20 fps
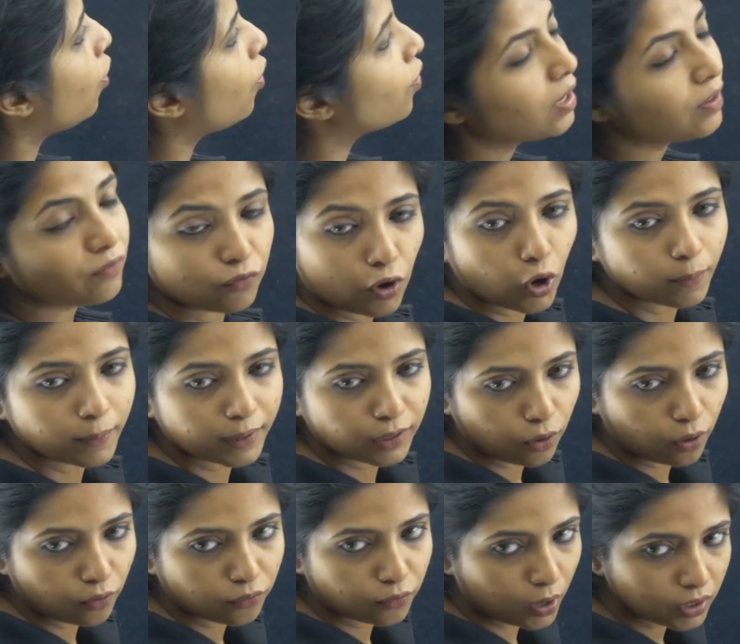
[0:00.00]
or involvement
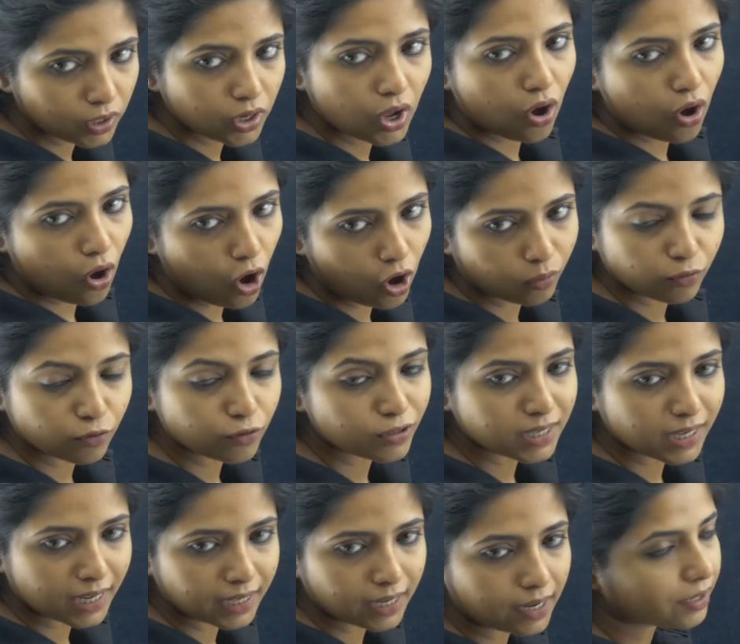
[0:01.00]
of what?
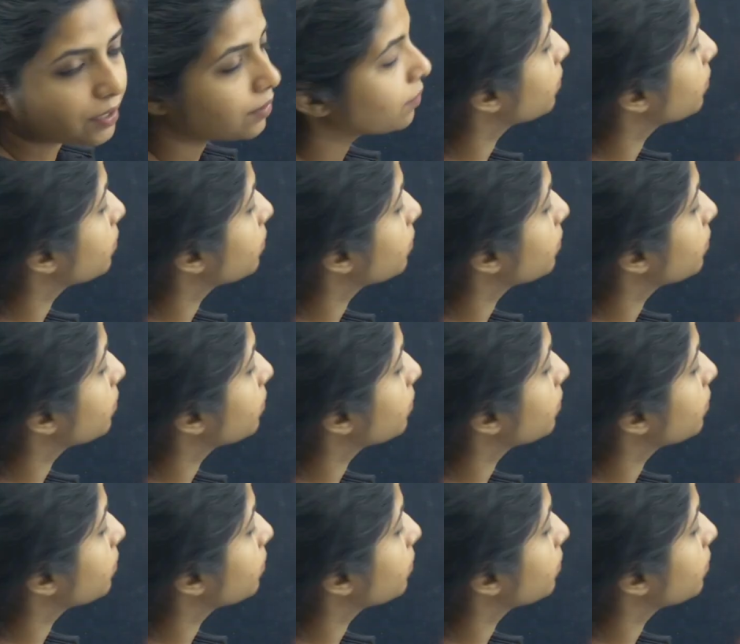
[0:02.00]
Hormones in it.